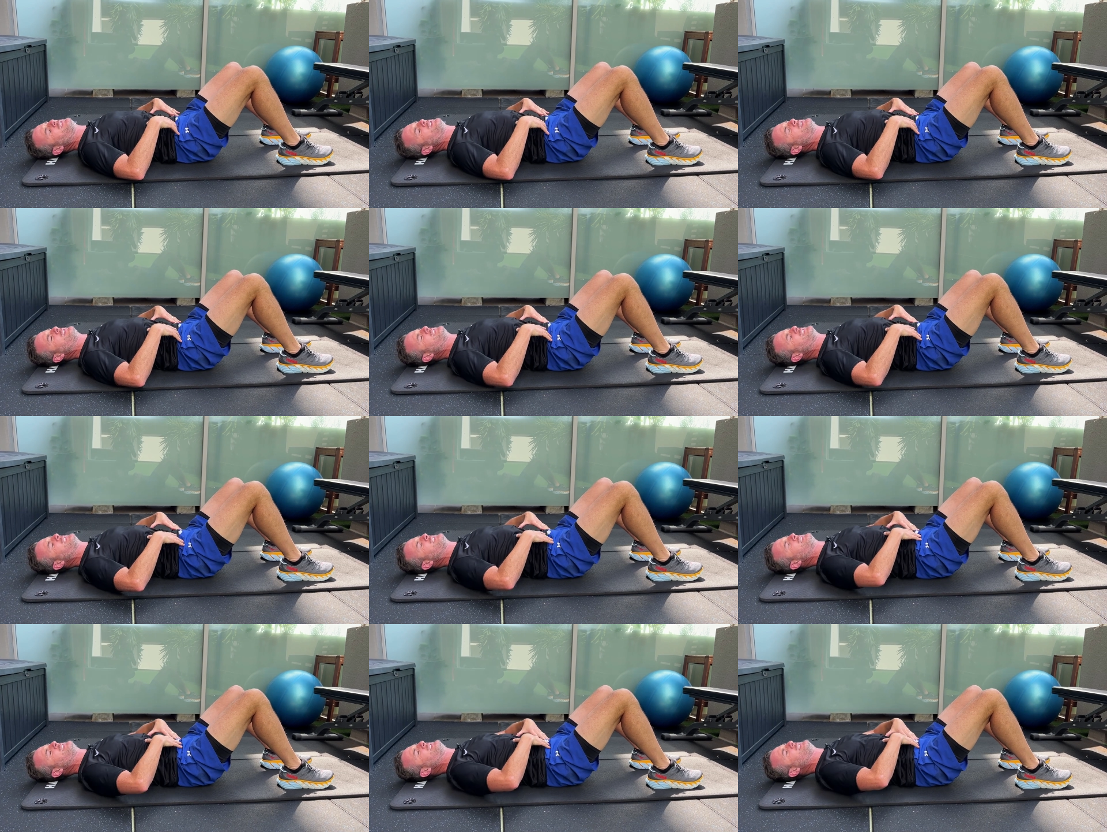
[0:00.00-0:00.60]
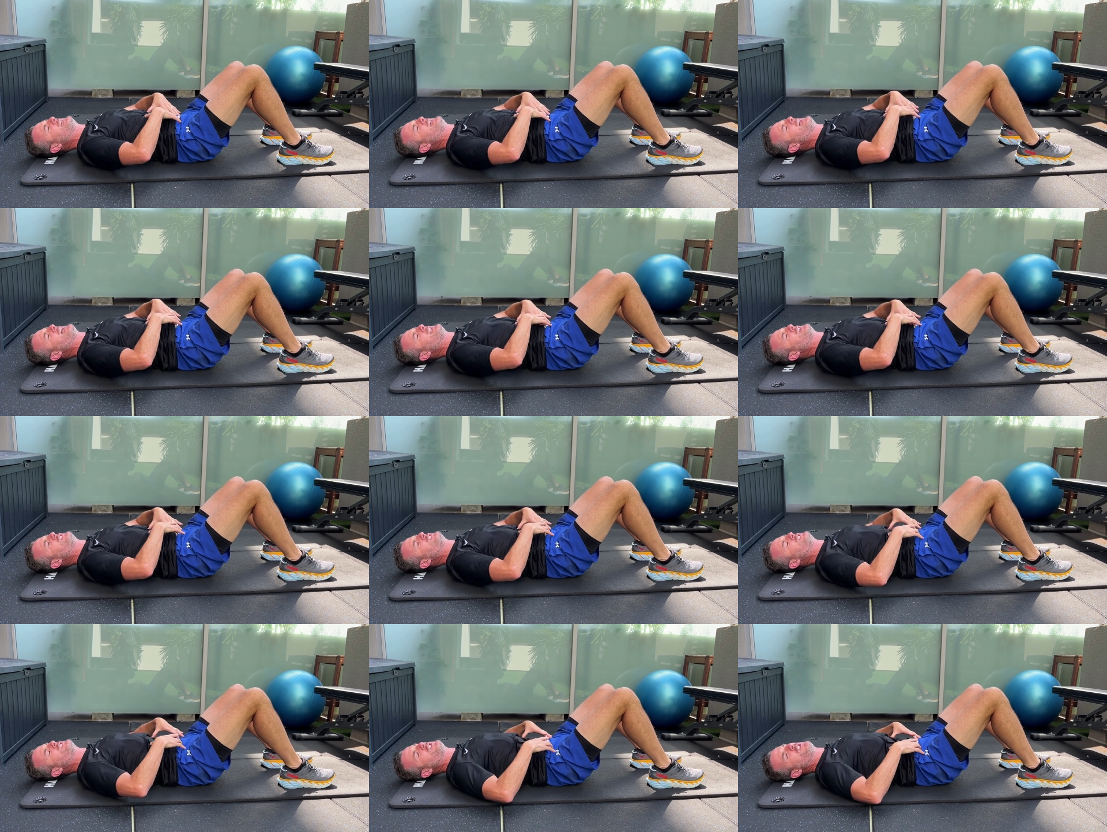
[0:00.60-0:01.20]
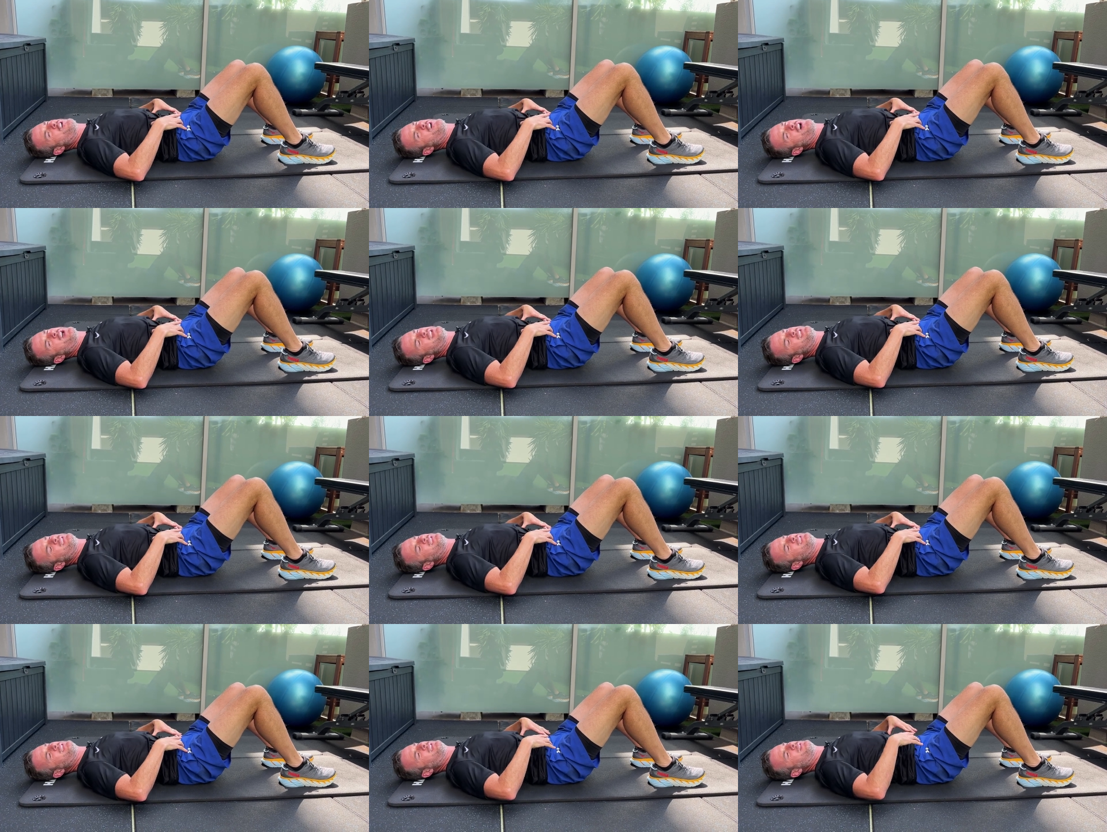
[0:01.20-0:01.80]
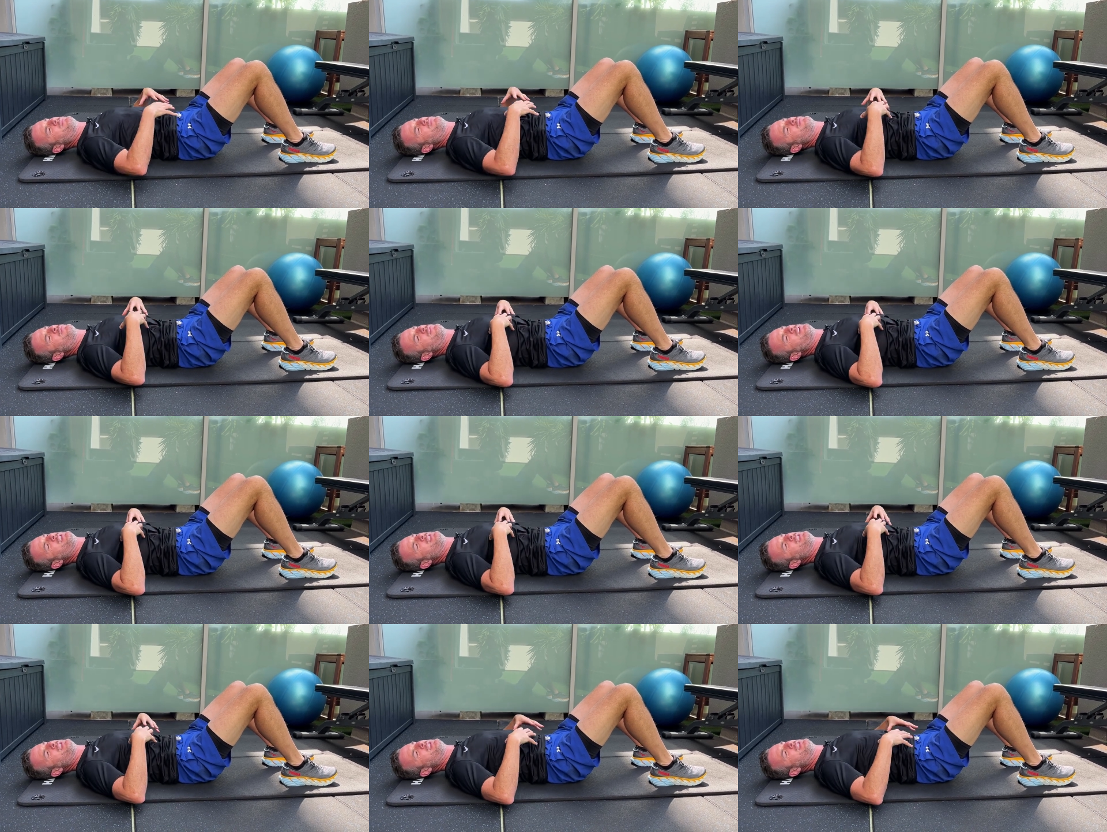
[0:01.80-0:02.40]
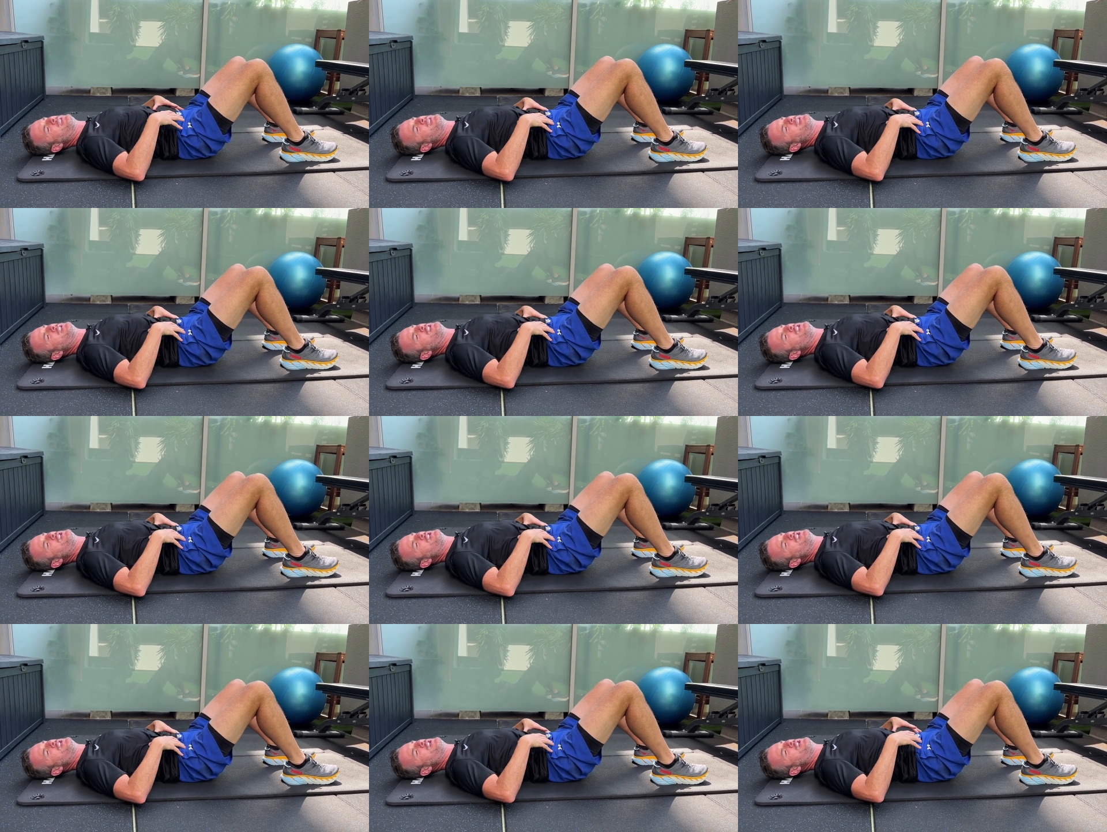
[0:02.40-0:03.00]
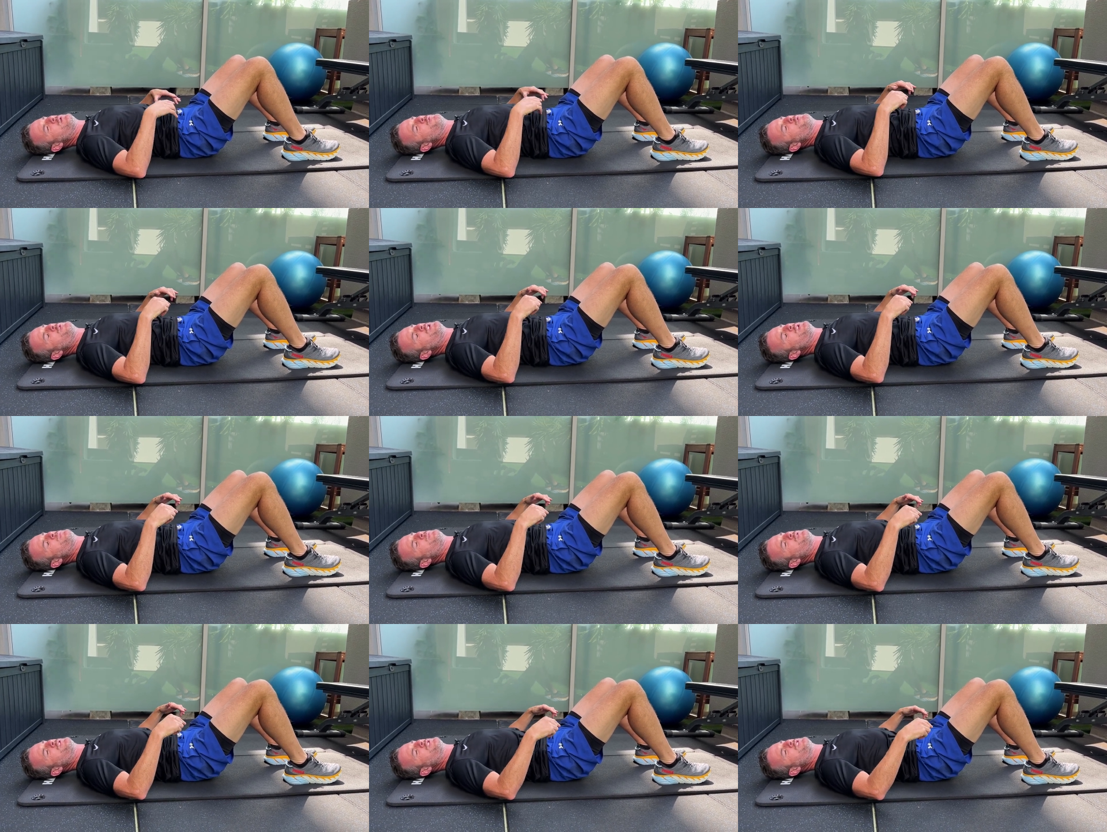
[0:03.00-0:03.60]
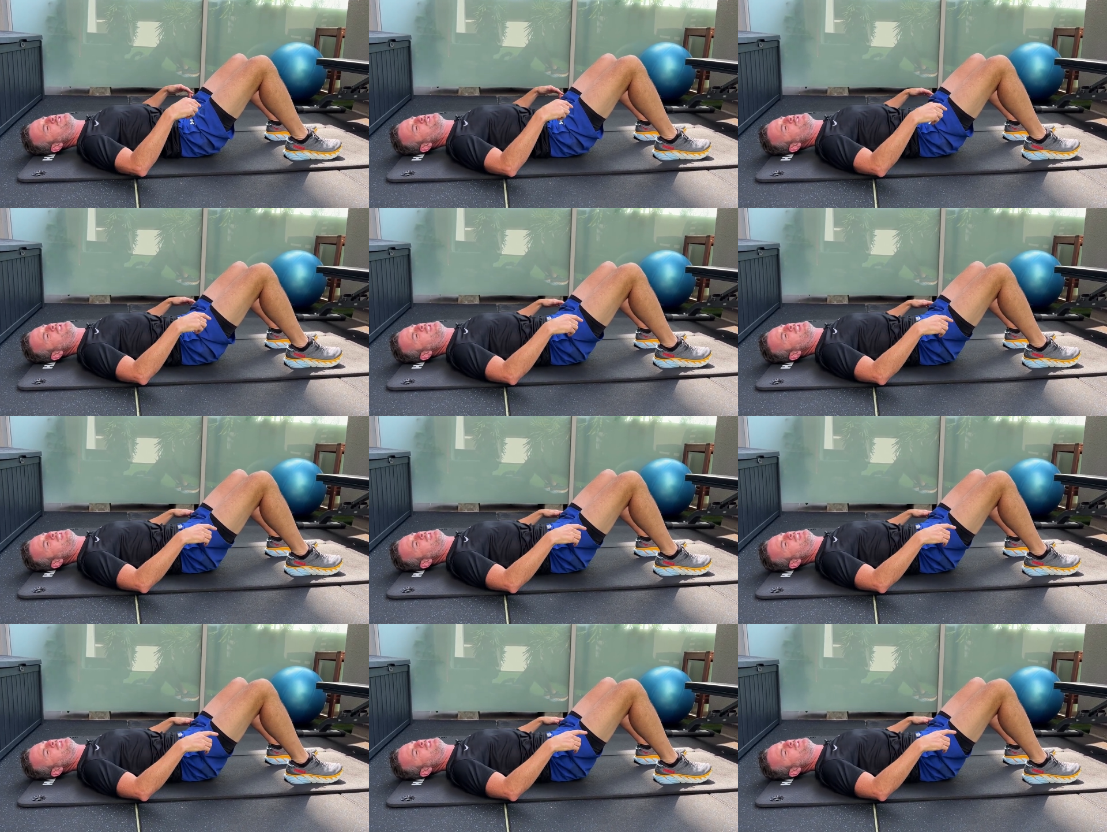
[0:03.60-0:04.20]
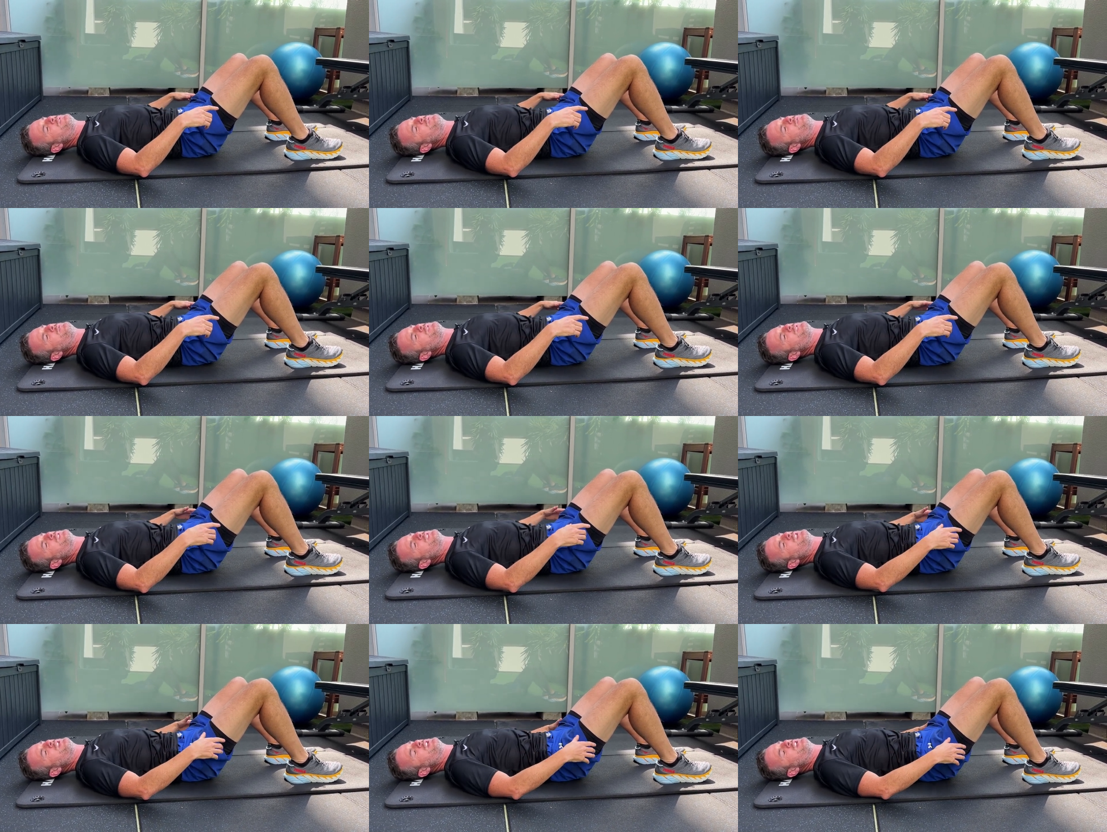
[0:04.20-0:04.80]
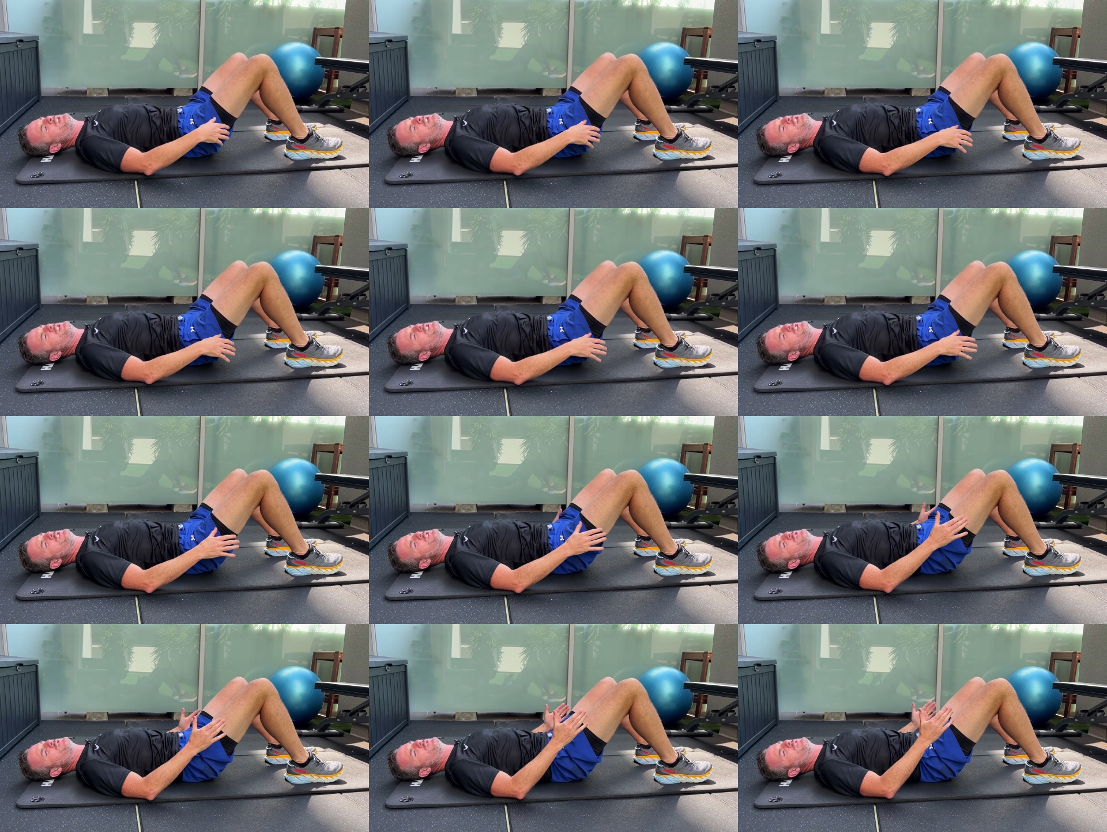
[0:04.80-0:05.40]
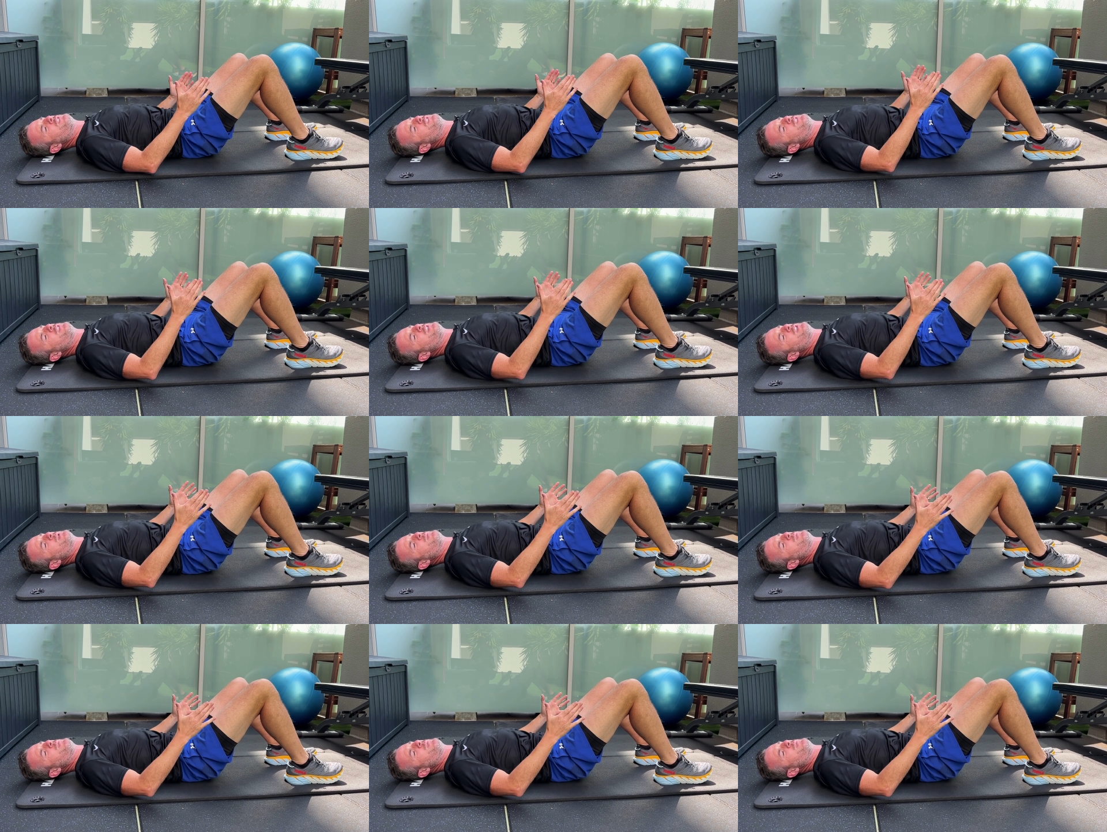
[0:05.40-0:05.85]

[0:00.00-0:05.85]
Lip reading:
(no speaker visible)